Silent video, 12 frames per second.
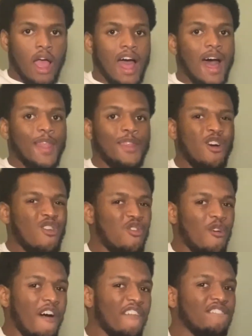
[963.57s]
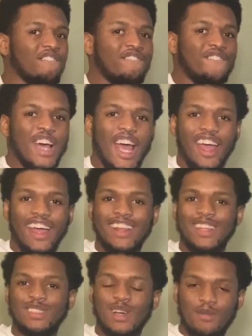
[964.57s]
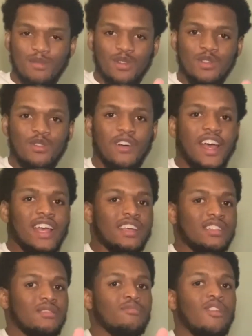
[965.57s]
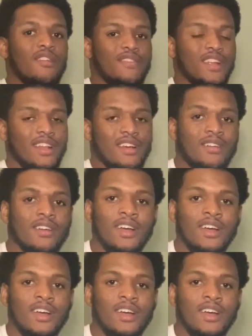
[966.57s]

I know for a fact I'm gonna do an ASMR video,